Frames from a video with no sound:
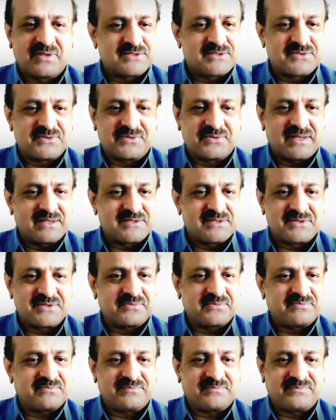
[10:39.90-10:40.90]
It's very,
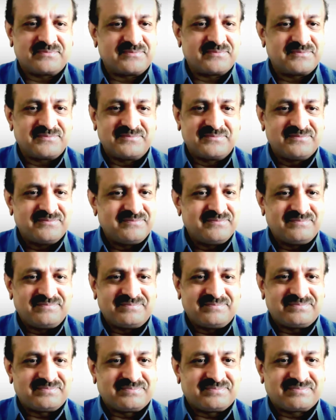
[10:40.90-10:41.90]
very important to
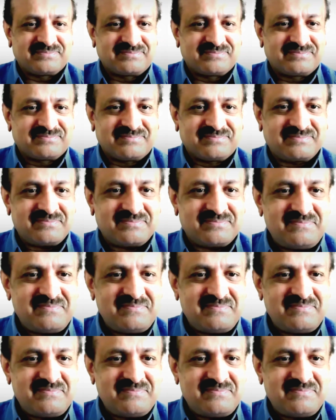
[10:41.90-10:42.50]
make sure that